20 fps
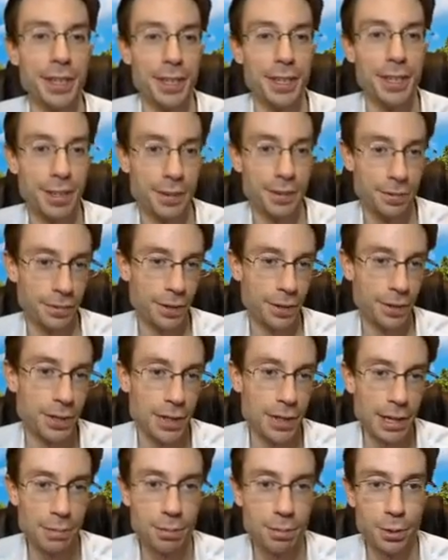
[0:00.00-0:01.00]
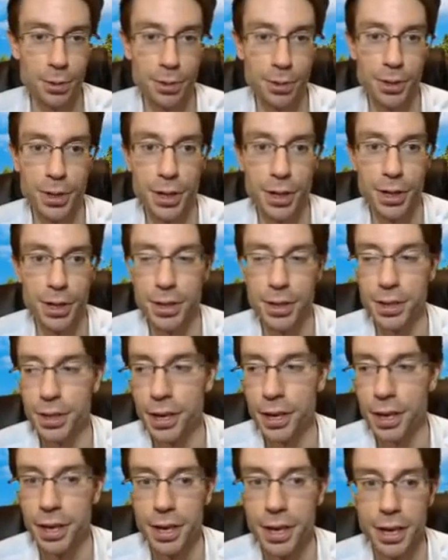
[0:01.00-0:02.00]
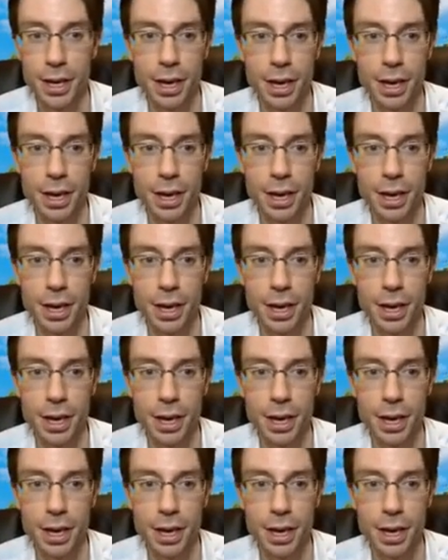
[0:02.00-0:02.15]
And in, for example, the